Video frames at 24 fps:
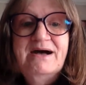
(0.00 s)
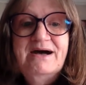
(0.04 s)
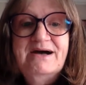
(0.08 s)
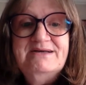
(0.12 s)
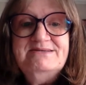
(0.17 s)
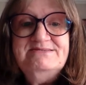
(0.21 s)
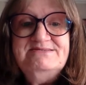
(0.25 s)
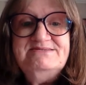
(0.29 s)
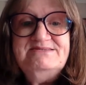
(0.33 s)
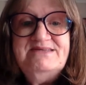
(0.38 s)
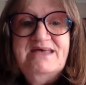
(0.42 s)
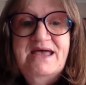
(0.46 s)

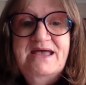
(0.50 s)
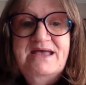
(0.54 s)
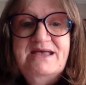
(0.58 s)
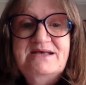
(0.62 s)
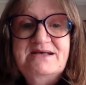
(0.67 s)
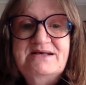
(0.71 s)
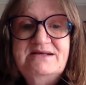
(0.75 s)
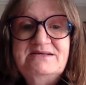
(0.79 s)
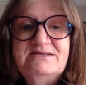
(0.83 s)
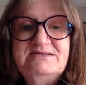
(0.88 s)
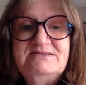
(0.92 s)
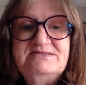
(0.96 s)

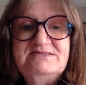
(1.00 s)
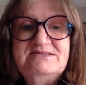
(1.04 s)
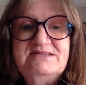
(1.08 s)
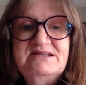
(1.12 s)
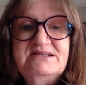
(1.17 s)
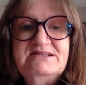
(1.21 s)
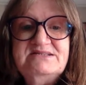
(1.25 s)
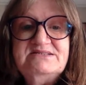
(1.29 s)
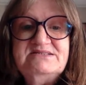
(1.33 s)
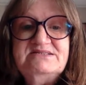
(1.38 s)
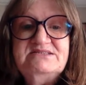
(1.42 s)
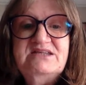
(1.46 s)
Isaiah
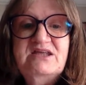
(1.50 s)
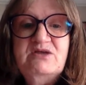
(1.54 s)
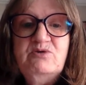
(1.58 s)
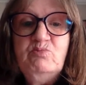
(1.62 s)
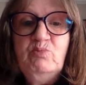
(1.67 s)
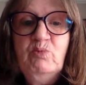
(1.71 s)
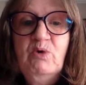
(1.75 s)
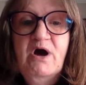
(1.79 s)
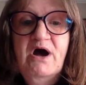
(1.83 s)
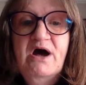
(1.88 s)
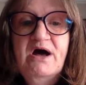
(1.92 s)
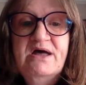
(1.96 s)

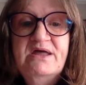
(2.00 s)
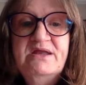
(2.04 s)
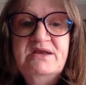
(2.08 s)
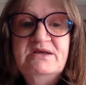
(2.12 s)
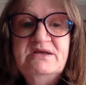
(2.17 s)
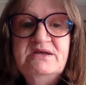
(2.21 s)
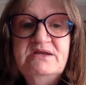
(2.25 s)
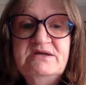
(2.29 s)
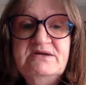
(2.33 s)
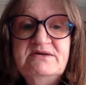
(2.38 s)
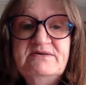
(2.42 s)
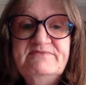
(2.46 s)

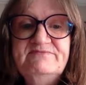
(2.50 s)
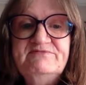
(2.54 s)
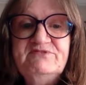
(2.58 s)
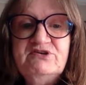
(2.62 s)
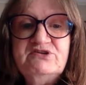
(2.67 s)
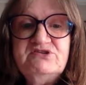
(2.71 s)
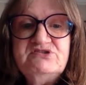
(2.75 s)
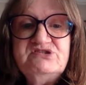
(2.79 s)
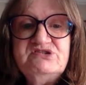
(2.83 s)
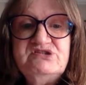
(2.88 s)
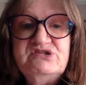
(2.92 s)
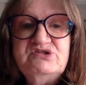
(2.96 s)
61,
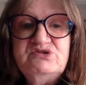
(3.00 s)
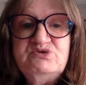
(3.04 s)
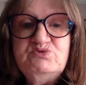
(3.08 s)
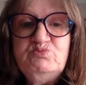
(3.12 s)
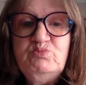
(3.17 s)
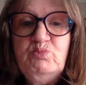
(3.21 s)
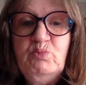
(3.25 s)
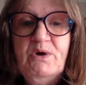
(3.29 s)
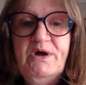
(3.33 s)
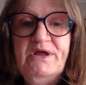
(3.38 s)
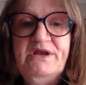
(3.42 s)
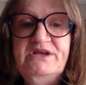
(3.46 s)
verses
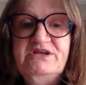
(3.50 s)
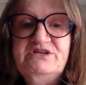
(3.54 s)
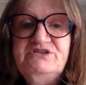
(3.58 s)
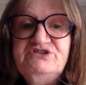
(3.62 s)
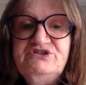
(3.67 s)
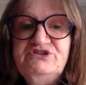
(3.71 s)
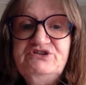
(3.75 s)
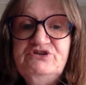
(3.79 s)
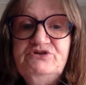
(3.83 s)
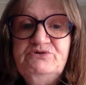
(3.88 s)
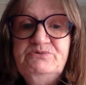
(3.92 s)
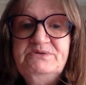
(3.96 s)
1 and
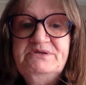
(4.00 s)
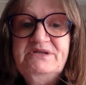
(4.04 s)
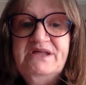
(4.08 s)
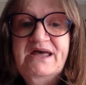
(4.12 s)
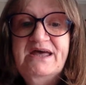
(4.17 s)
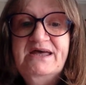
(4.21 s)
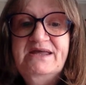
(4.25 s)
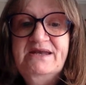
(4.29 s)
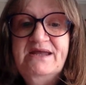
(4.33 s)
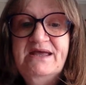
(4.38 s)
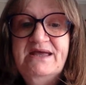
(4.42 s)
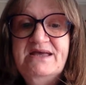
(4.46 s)
2 in
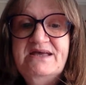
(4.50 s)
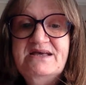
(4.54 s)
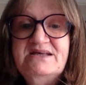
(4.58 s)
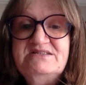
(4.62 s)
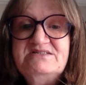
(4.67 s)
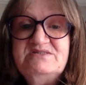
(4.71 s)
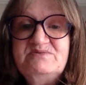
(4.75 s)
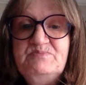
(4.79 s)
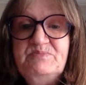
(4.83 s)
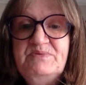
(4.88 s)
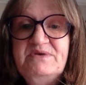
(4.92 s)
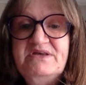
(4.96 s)

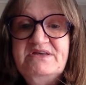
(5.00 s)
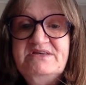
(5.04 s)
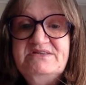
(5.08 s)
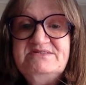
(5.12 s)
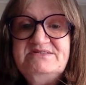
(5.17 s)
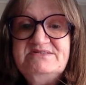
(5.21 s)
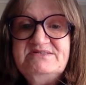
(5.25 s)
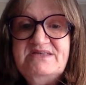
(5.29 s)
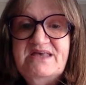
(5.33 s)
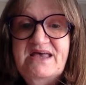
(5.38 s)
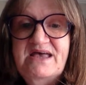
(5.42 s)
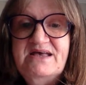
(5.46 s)
NASB
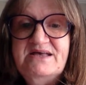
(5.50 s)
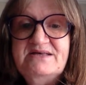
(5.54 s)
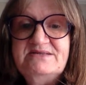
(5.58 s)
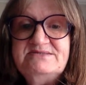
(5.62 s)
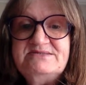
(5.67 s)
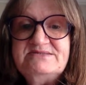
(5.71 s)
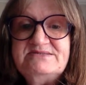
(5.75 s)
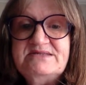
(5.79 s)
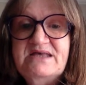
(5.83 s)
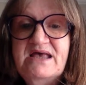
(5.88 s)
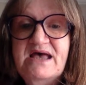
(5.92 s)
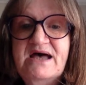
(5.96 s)

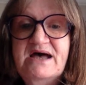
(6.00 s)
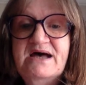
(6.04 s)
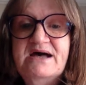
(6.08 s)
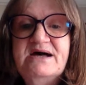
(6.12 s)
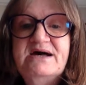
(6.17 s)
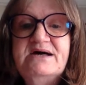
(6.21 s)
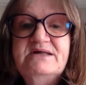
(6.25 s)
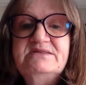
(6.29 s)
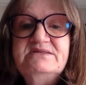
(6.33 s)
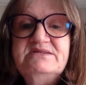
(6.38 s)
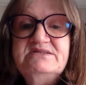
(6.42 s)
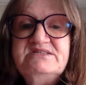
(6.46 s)
says,
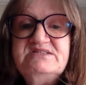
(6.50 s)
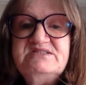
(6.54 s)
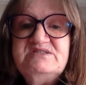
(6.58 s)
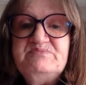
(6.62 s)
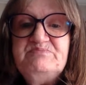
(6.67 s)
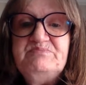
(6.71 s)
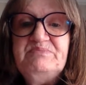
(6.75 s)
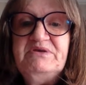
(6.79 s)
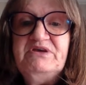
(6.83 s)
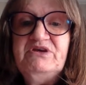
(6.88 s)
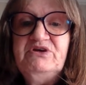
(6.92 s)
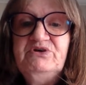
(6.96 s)
The
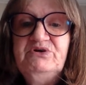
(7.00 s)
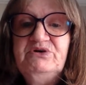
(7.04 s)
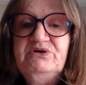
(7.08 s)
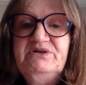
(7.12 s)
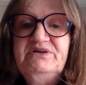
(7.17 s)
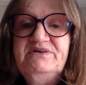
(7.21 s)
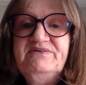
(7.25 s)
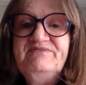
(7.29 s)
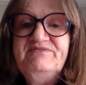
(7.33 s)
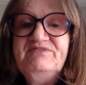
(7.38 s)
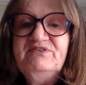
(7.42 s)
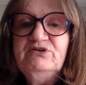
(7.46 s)

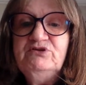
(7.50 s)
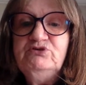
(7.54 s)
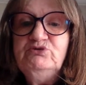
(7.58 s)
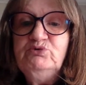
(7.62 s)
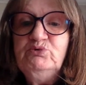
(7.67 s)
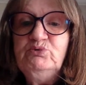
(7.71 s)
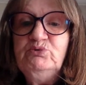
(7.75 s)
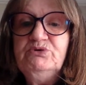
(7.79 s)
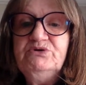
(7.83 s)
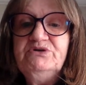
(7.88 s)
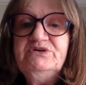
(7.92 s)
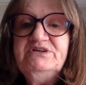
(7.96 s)
Spirit of the
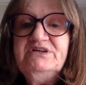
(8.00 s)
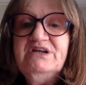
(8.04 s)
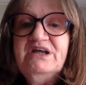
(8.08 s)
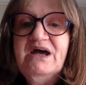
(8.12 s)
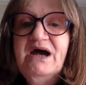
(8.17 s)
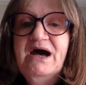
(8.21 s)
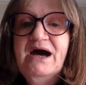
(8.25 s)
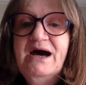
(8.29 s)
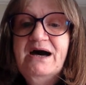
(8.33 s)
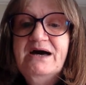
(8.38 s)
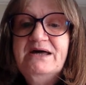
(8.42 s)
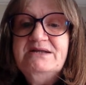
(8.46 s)
Lord
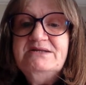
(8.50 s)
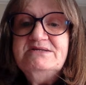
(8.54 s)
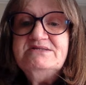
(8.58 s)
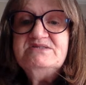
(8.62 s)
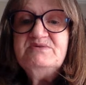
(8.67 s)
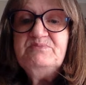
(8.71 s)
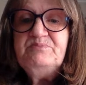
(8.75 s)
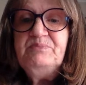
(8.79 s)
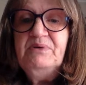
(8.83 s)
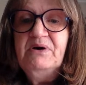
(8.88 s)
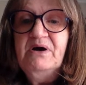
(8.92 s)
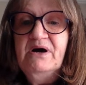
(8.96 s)
God
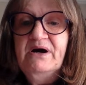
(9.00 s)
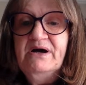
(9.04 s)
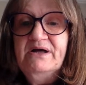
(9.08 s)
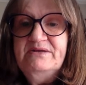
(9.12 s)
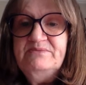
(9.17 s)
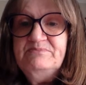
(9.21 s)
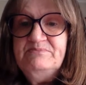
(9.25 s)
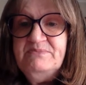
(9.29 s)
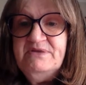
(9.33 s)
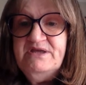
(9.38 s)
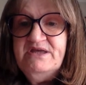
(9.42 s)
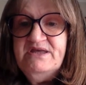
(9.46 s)
is
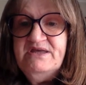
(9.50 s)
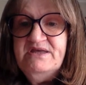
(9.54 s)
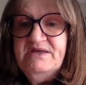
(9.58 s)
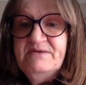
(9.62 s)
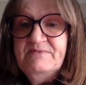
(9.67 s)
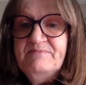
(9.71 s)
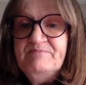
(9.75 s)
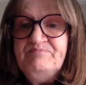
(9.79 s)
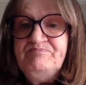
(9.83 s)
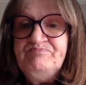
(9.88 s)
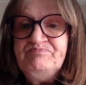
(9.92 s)
upon me,